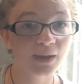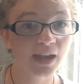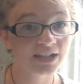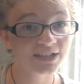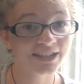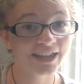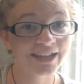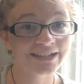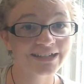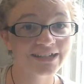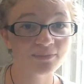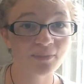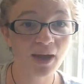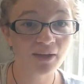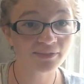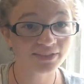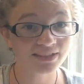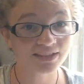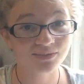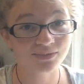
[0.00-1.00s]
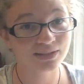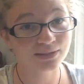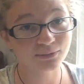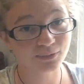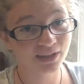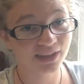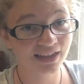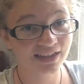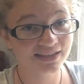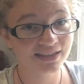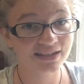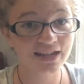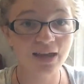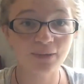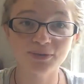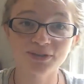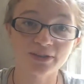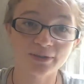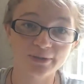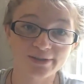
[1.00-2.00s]
We actually ended up having this. We didn't realize it, and
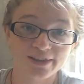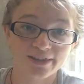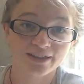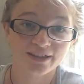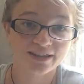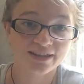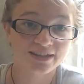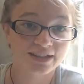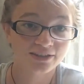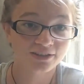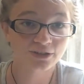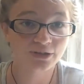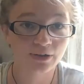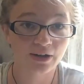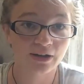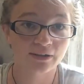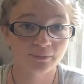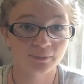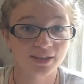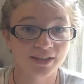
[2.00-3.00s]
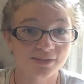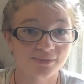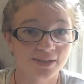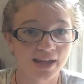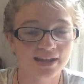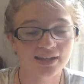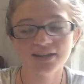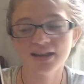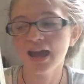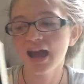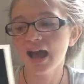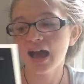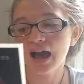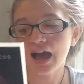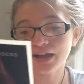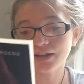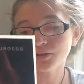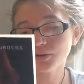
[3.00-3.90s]
we saw it was on the list and looked around and realized we had it. I